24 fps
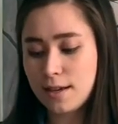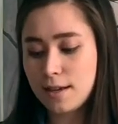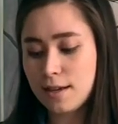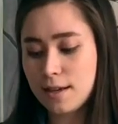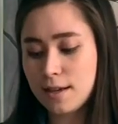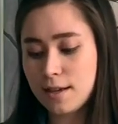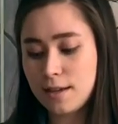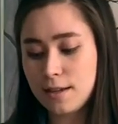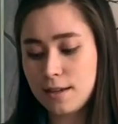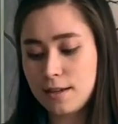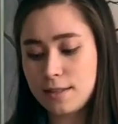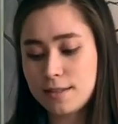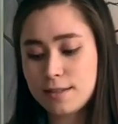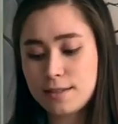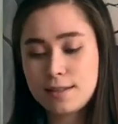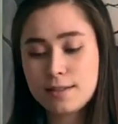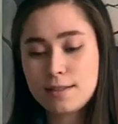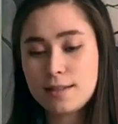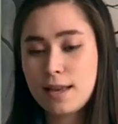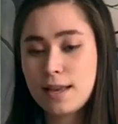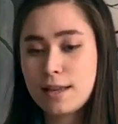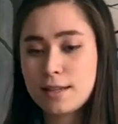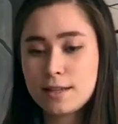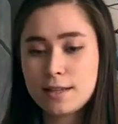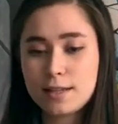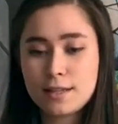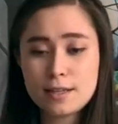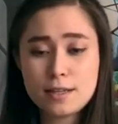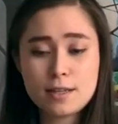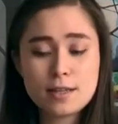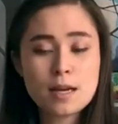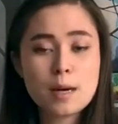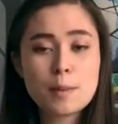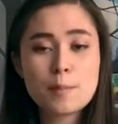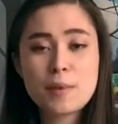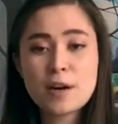uh, set
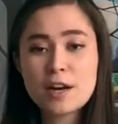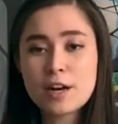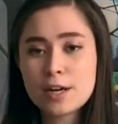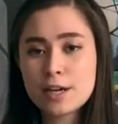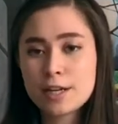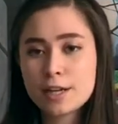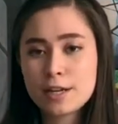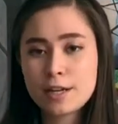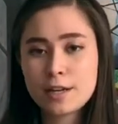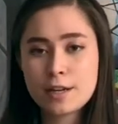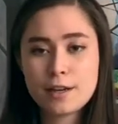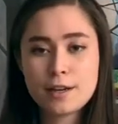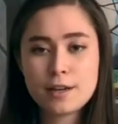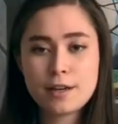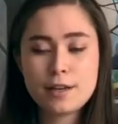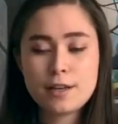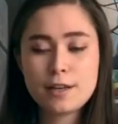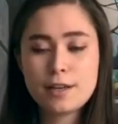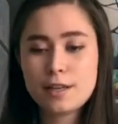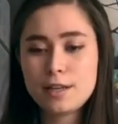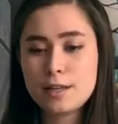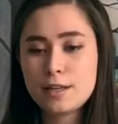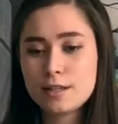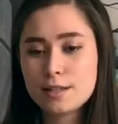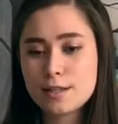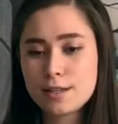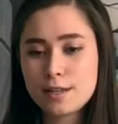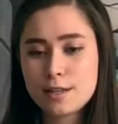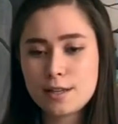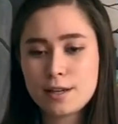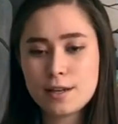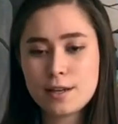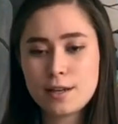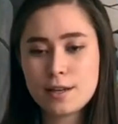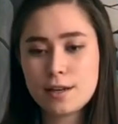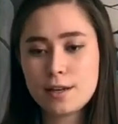in America,
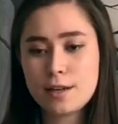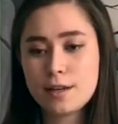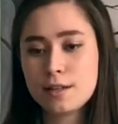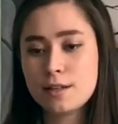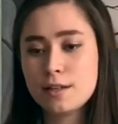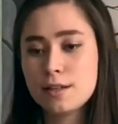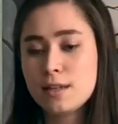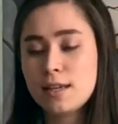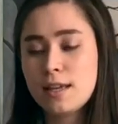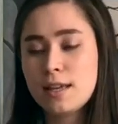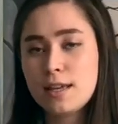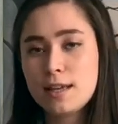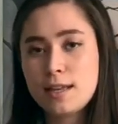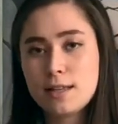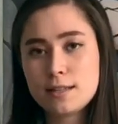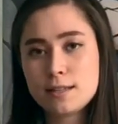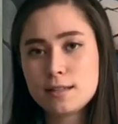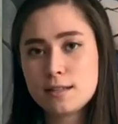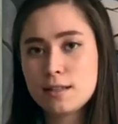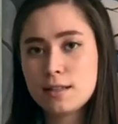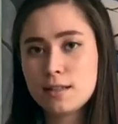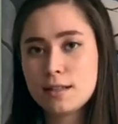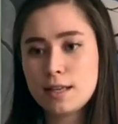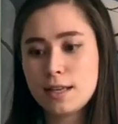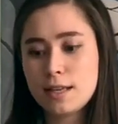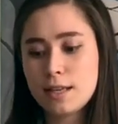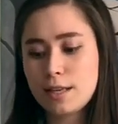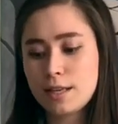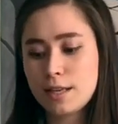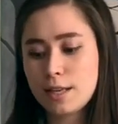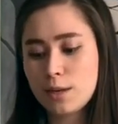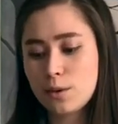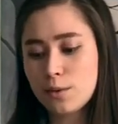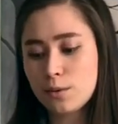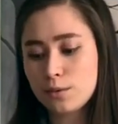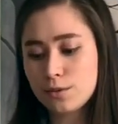India,
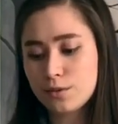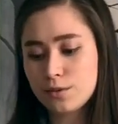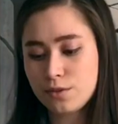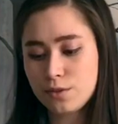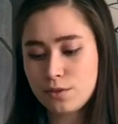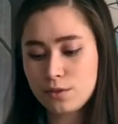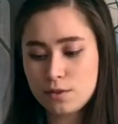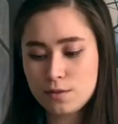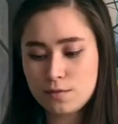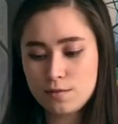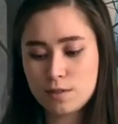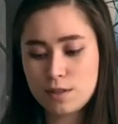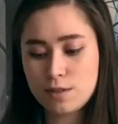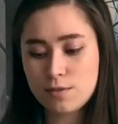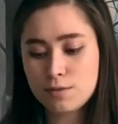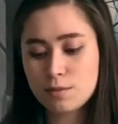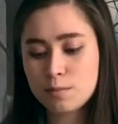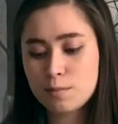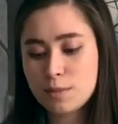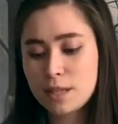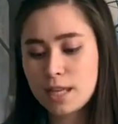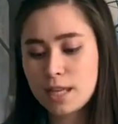Italy, all sorts of different